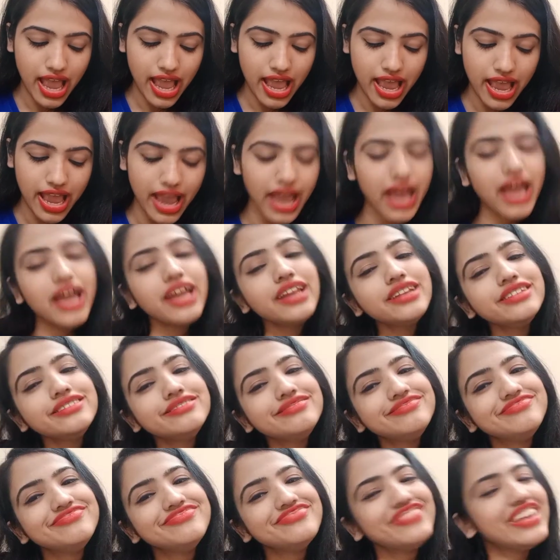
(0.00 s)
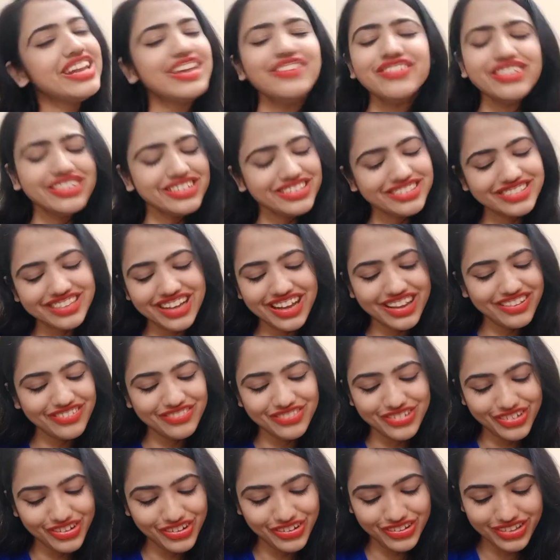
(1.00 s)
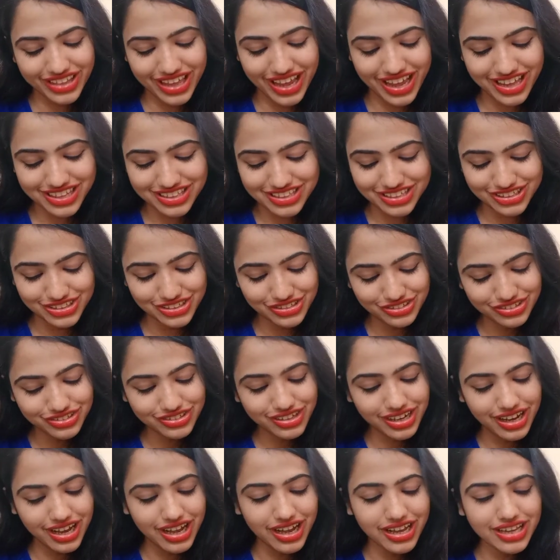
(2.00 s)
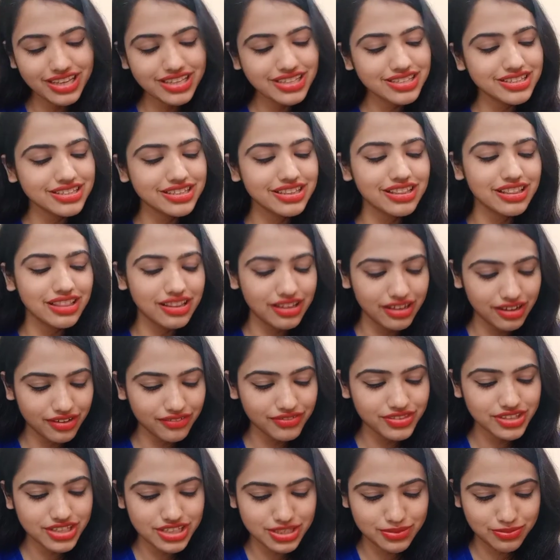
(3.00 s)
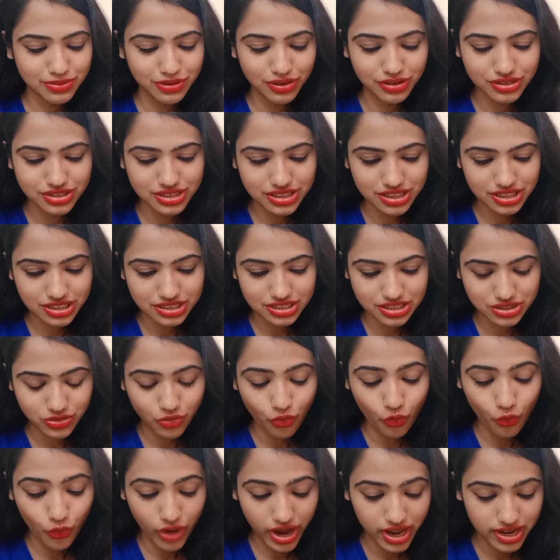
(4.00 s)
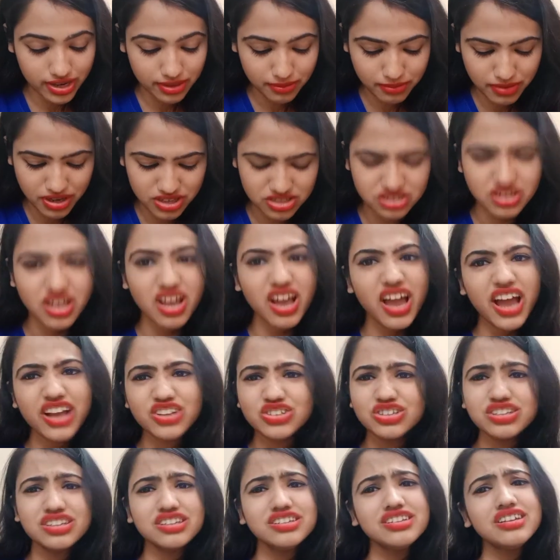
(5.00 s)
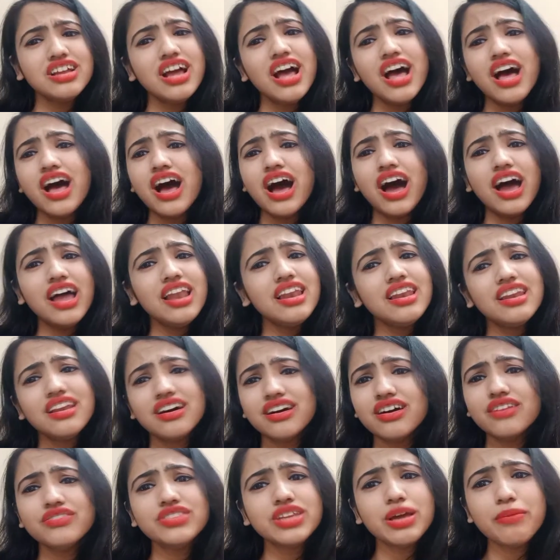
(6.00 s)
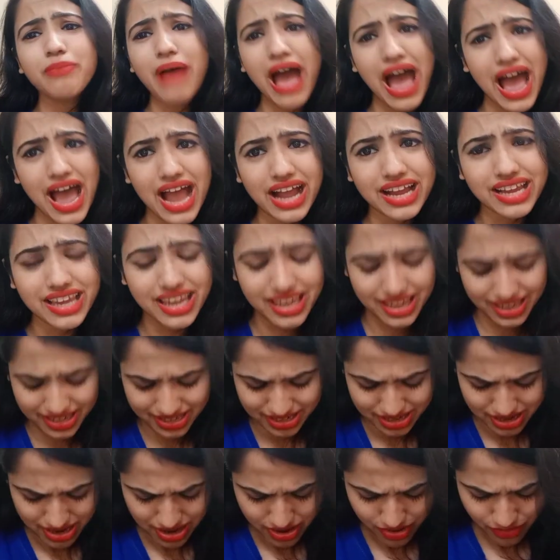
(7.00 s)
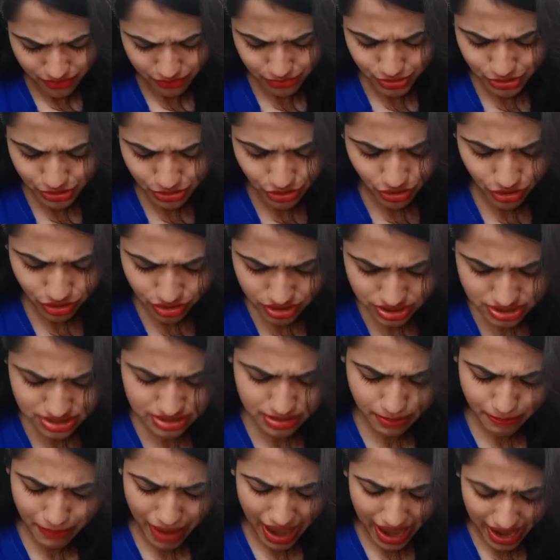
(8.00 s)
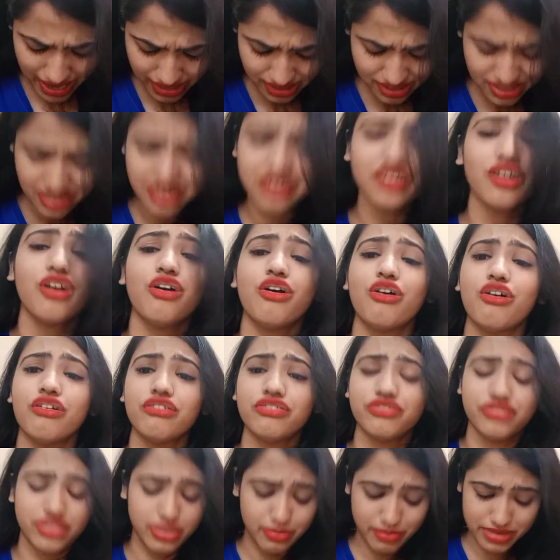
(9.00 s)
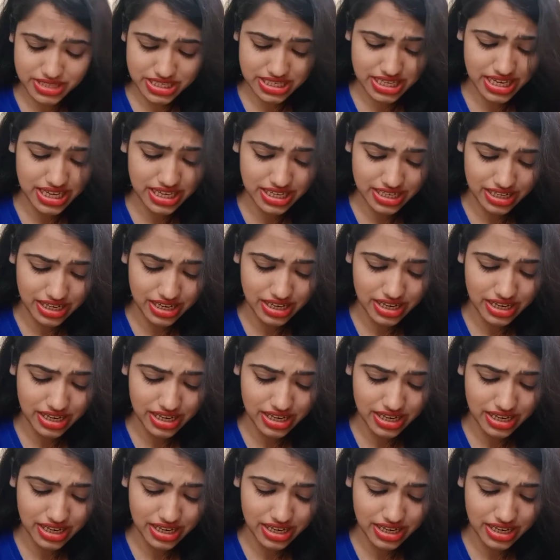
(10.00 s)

And whenever I know that you guys love this product very much. Actually, I love the packing, because the packing of the material